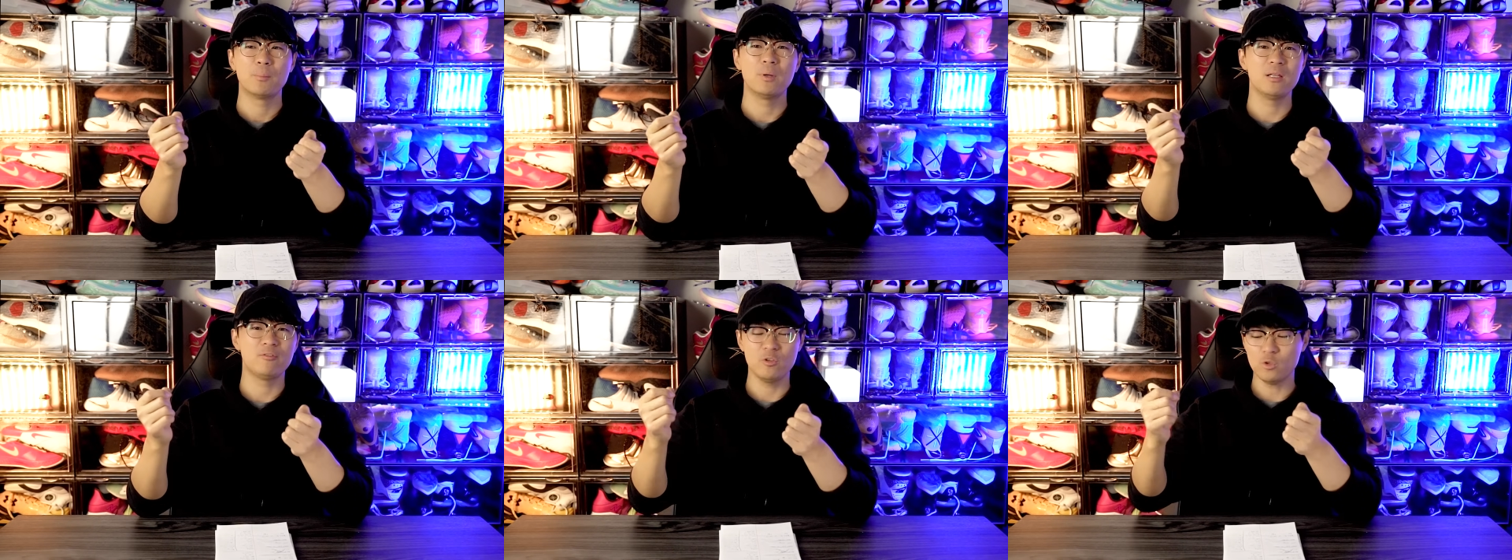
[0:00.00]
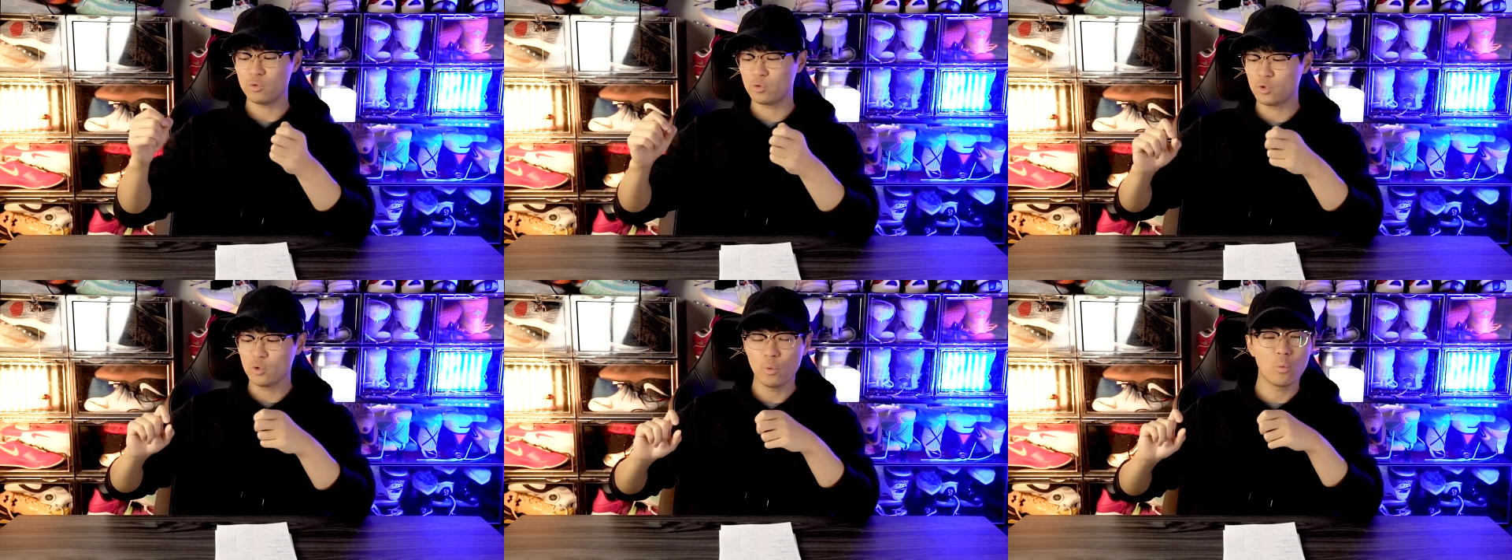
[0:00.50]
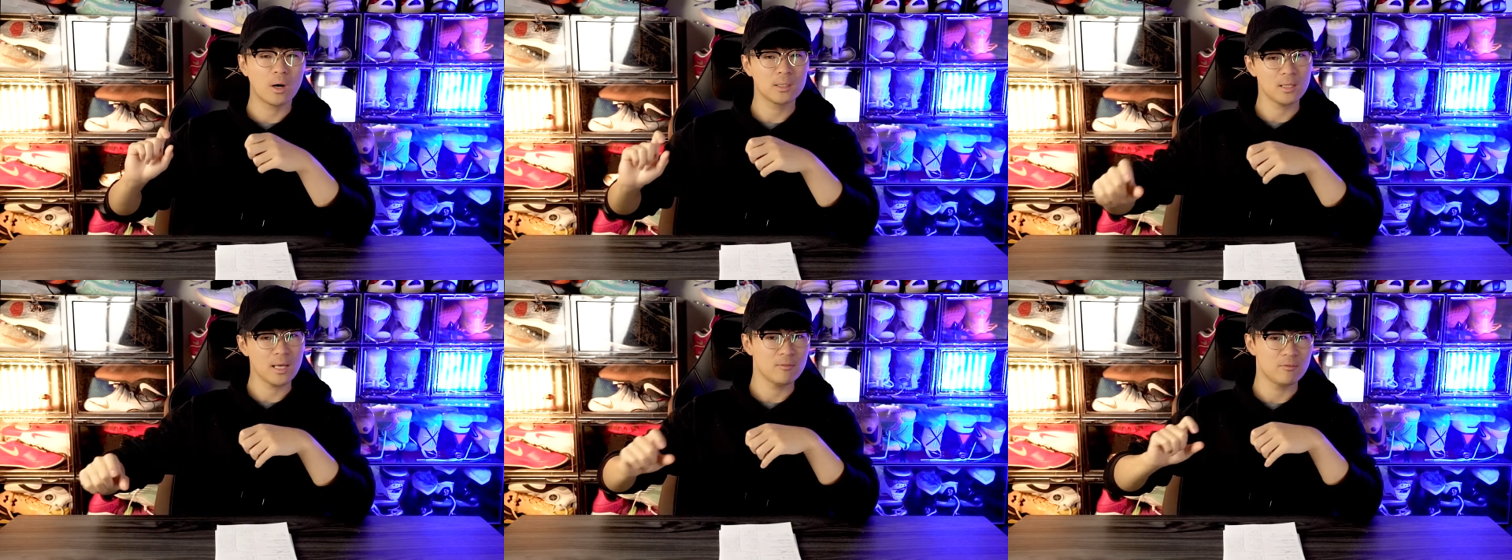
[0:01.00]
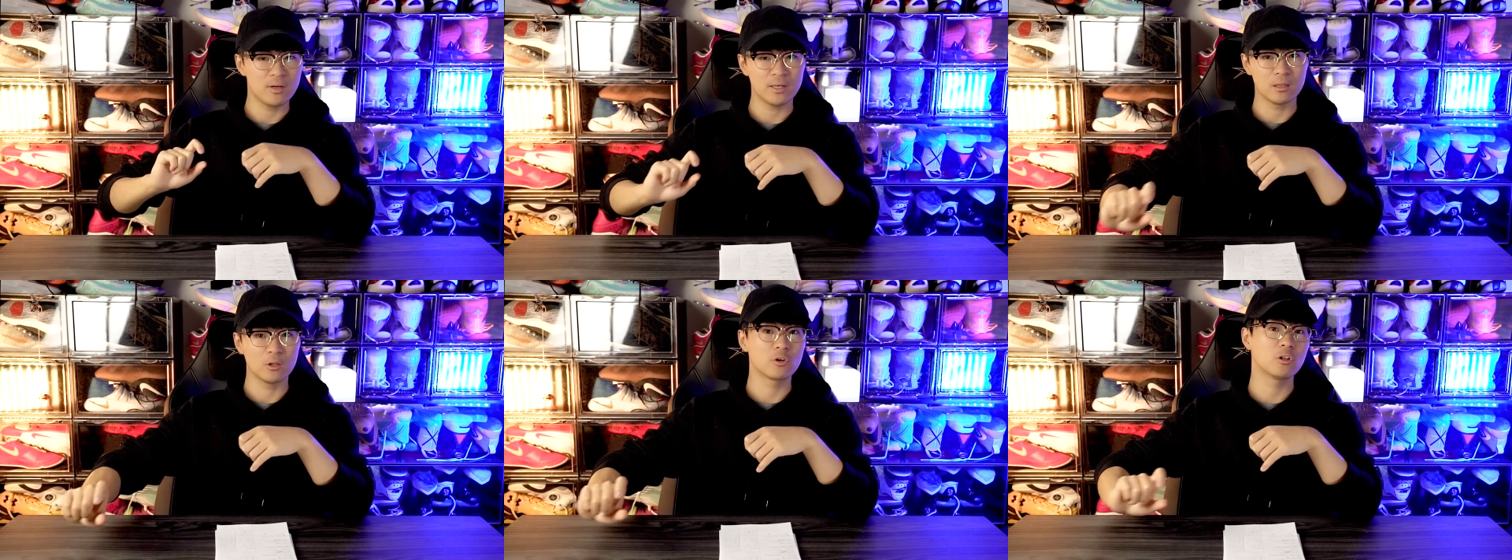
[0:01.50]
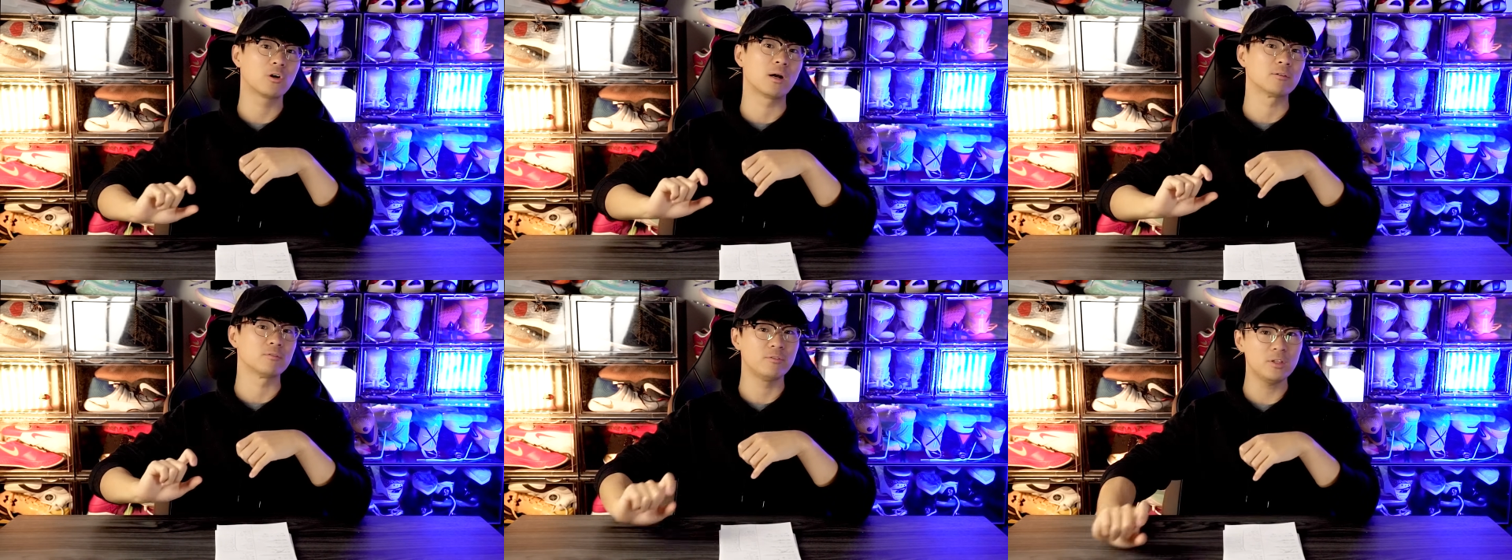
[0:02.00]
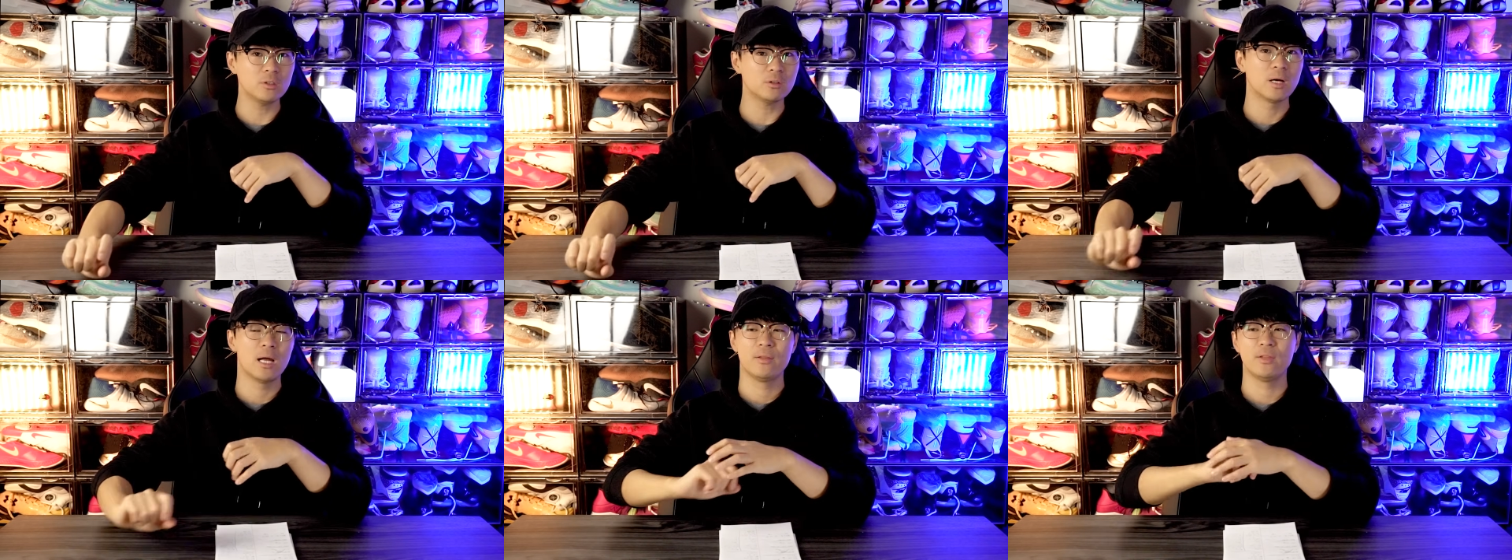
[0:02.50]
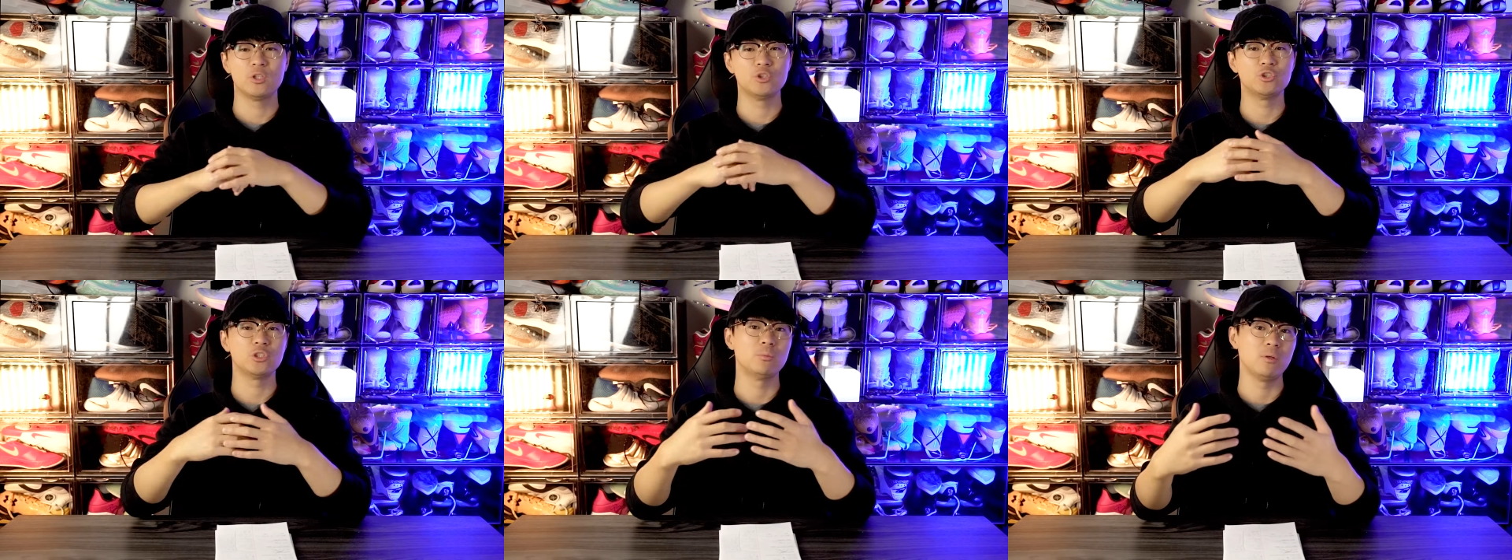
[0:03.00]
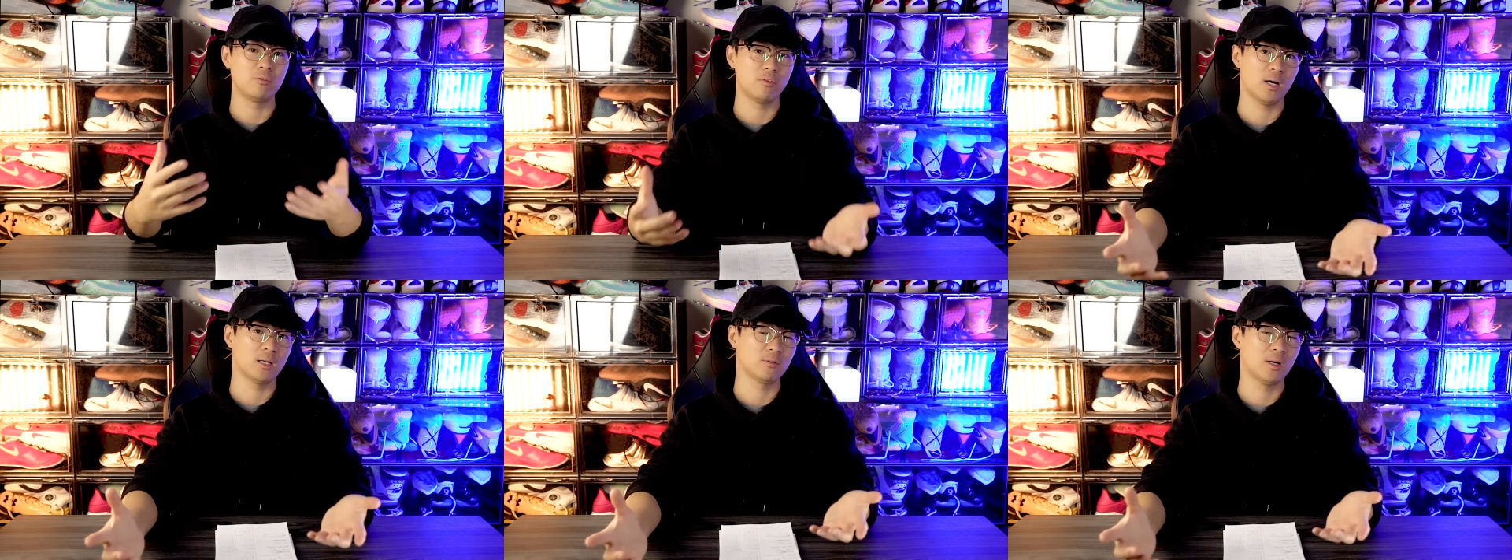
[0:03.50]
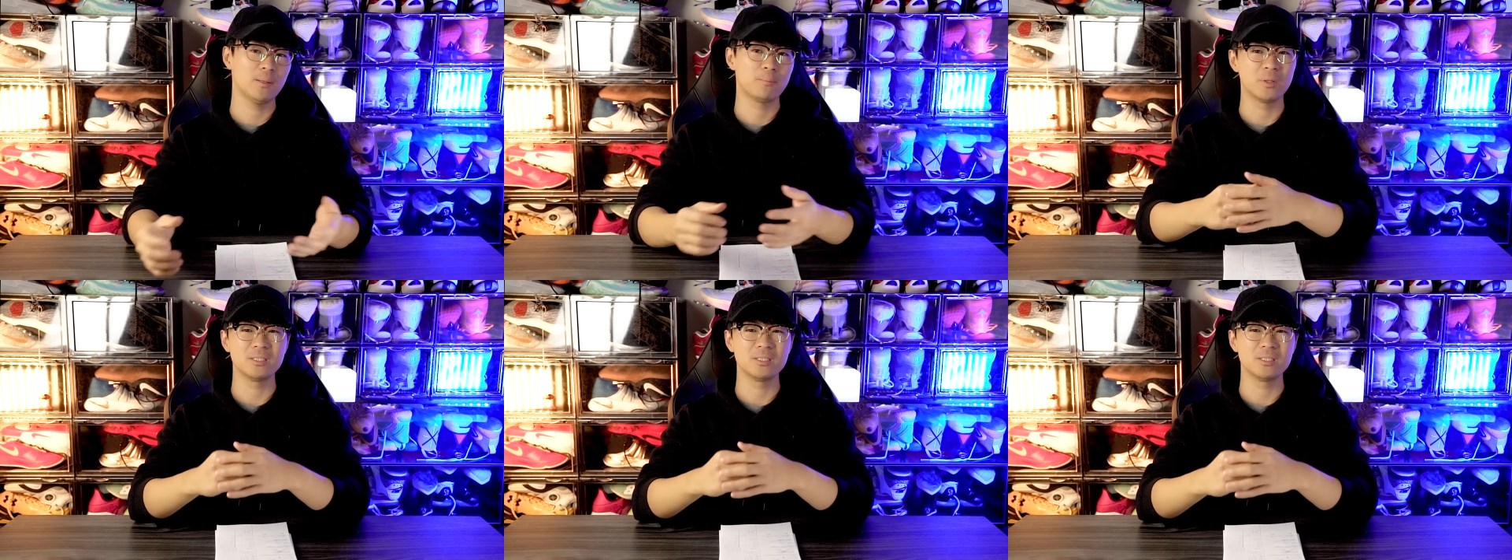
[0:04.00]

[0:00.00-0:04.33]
But if you do want a very low to the ground feel, then you should be fine, right?